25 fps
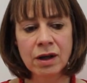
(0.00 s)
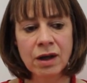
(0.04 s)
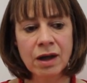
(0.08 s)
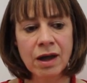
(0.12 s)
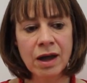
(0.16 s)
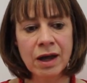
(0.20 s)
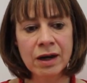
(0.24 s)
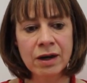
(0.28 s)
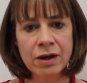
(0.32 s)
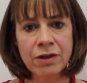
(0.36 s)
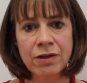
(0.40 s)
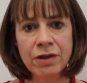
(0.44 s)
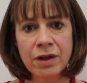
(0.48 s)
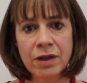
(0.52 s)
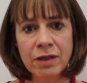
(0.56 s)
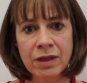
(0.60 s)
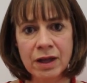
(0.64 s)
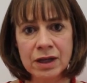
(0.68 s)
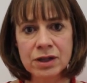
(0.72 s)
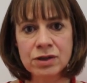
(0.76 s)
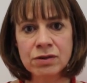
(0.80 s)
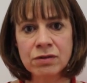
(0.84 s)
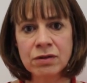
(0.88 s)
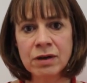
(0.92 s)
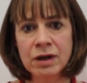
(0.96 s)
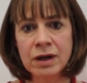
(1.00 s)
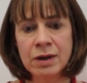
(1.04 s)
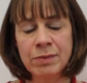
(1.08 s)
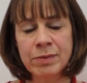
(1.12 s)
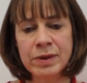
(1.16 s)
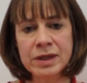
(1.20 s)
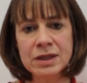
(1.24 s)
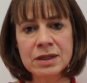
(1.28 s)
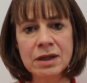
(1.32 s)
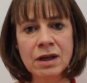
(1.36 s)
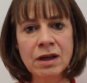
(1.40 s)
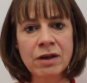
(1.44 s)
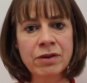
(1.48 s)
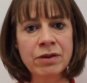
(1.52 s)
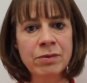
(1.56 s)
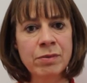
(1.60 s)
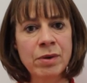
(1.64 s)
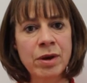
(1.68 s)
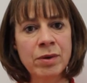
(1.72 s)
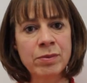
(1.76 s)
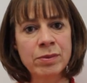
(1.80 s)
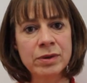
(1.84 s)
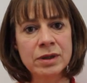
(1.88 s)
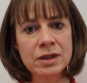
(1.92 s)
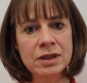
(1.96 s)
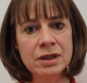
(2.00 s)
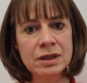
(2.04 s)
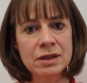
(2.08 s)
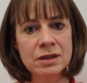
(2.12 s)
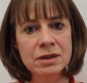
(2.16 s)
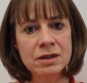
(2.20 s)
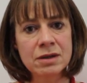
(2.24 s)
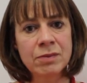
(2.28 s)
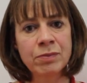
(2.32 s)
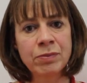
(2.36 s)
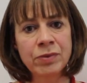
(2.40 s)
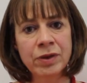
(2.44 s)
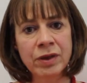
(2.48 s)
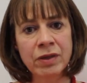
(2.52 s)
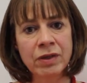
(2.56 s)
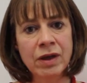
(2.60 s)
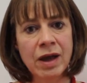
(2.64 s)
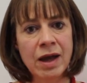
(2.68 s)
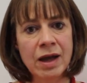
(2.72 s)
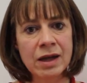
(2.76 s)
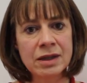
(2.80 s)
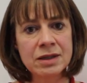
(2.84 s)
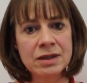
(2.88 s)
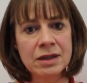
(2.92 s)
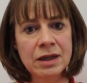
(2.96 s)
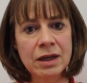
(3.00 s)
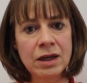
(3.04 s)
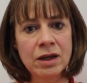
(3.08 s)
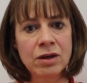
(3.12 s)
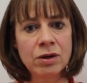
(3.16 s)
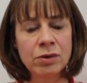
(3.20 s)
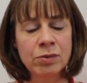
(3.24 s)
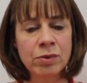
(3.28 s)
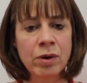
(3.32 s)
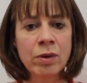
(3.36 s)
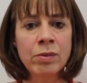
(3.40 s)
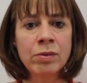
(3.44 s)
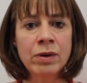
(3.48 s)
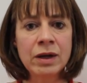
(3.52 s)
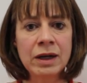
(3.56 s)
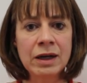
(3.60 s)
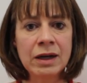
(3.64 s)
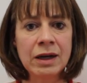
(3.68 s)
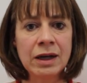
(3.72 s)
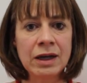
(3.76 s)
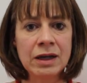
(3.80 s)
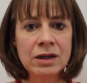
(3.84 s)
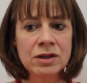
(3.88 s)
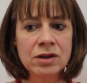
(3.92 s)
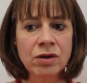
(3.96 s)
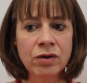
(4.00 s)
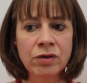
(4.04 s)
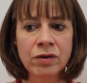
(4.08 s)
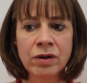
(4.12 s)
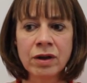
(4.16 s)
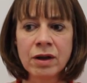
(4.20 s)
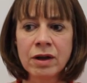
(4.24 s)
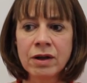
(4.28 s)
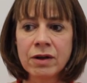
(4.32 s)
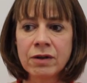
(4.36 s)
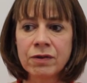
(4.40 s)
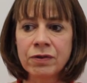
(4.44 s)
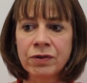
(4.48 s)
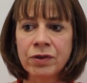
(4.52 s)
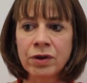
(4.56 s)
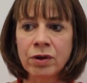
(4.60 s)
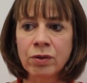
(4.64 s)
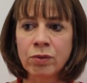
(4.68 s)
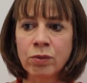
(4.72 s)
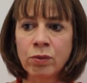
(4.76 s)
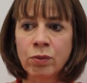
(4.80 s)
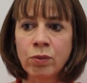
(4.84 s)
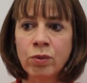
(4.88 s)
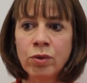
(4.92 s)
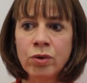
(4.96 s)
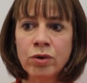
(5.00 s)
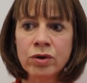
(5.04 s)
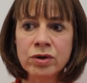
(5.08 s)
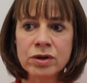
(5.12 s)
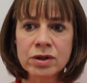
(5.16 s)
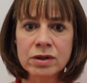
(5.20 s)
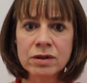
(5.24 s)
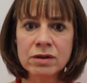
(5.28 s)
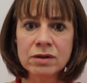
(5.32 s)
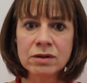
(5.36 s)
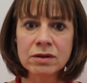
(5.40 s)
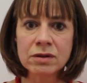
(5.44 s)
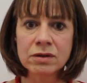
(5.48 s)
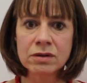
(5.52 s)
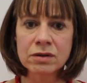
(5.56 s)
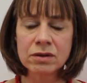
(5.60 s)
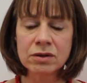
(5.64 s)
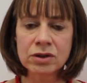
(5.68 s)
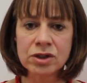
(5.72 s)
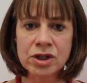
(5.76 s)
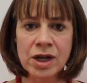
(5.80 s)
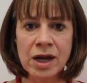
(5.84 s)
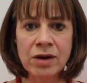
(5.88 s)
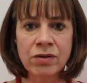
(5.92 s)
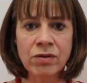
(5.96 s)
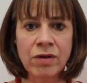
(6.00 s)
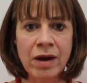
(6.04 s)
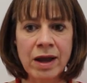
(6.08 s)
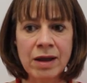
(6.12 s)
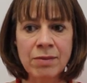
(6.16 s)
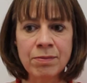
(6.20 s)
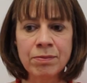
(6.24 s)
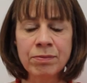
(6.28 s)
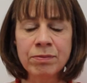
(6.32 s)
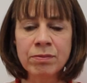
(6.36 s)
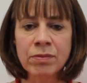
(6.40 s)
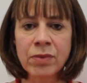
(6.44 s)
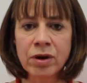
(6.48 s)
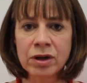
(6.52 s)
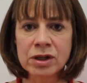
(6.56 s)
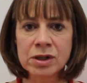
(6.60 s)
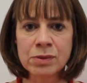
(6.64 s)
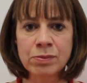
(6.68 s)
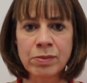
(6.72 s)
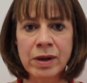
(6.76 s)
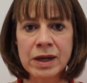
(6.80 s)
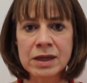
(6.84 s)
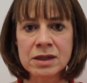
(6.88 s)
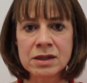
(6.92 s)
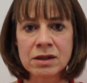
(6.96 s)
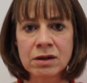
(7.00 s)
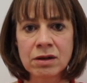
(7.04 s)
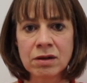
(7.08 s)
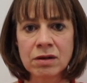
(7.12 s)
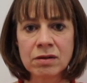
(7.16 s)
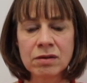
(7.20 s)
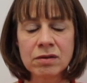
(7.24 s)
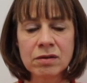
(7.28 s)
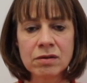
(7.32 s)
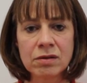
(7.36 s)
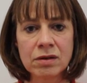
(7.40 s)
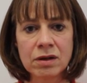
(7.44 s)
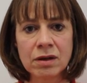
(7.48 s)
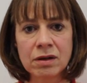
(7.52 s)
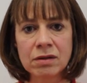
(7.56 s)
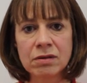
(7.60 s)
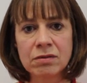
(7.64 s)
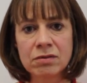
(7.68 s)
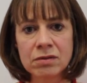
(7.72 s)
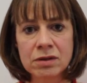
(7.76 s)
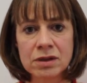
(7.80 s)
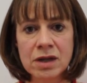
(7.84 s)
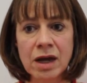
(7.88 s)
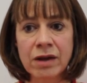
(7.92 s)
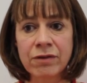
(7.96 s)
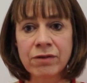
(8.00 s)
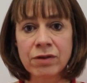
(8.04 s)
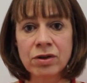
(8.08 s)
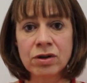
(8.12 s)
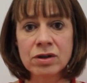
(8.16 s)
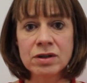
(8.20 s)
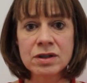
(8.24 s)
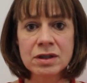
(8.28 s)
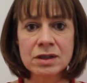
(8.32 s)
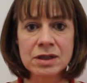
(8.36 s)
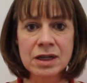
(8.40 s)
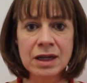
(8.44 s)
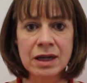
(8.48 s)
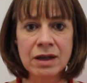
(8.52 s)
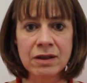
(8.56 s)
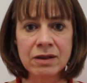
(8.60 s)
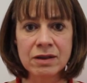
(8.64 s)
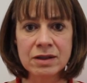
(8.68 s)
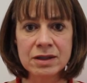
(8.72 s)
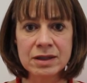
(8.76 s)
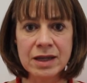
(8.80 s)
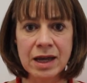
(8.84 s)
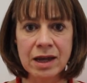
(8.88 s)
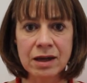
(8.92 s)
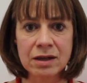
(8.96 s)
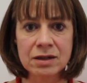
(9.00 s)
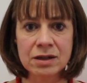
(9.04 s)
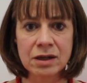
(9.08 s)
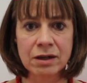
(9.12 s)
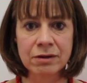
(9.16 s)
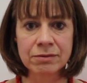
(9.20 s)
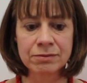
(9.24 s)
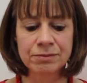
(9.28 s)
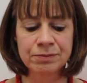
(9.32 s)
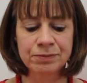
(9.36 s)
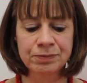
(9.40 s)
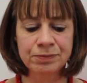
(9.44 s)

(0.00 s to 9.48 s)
And I think that's really missing at the moment, and something that ICE could probably lead on that would generate much better diversity in the sector.